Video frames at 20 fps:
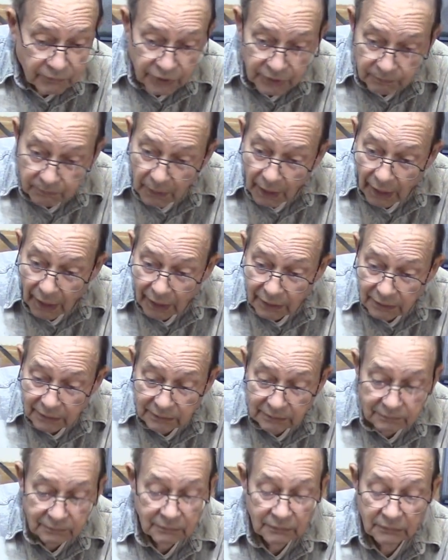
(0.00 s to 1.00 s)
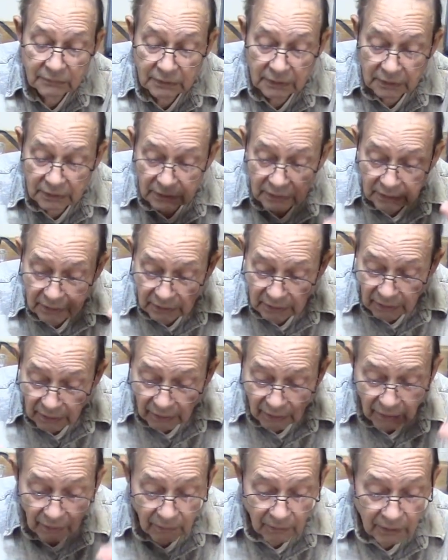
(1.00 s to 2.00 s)
But
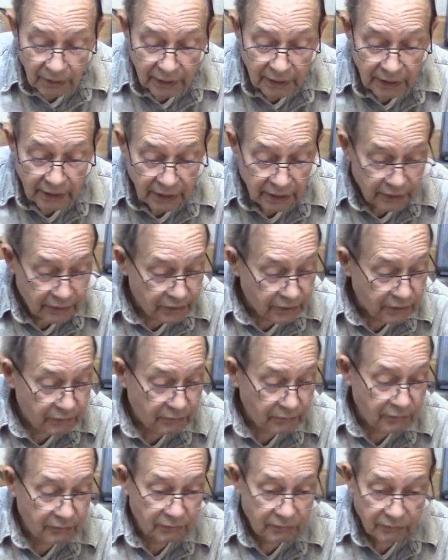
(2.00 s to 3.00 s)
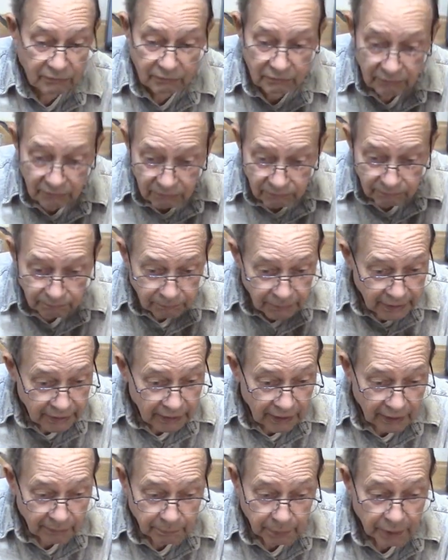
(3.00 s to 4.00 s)
all of these, be
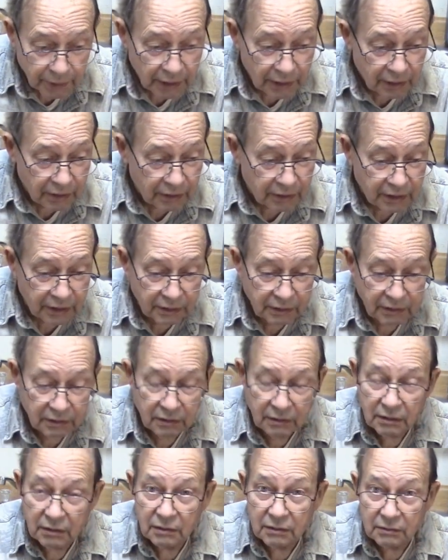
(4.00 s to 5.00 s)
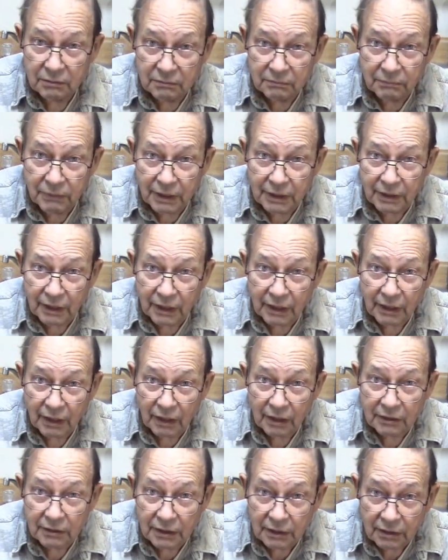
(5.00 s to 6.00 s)
they pretty looking, be they
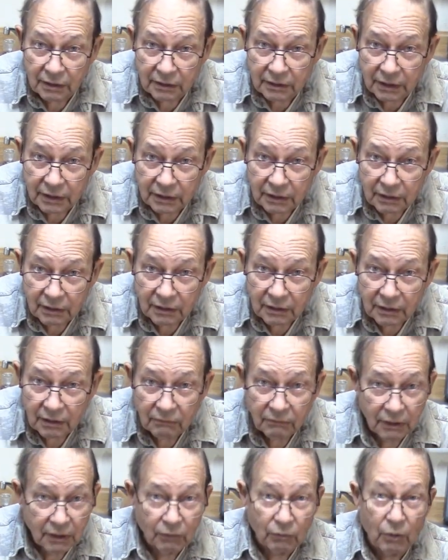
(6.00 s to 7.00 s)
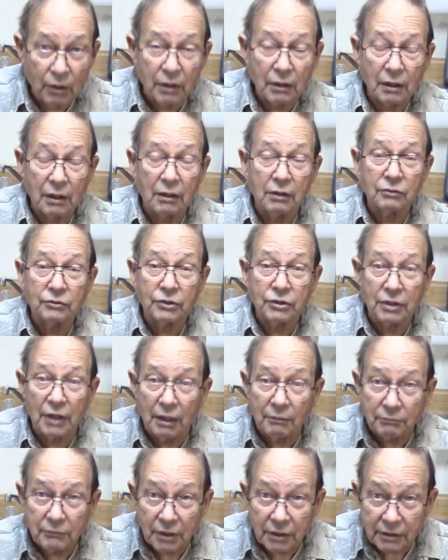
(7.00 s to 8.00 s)
ugly looking, will work on
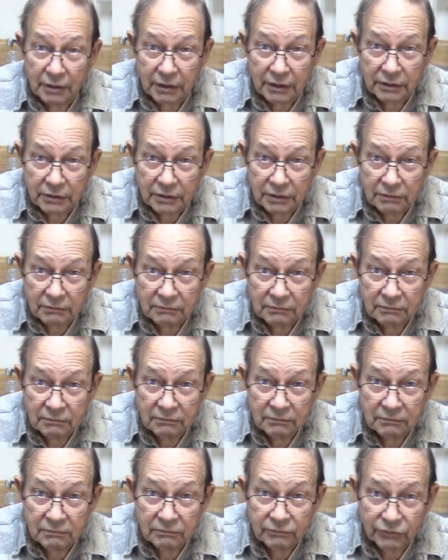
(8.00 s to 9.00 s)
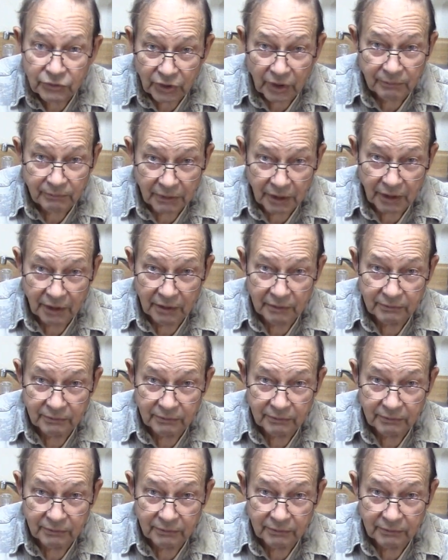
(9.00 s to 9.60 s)
some turkeys sometimes.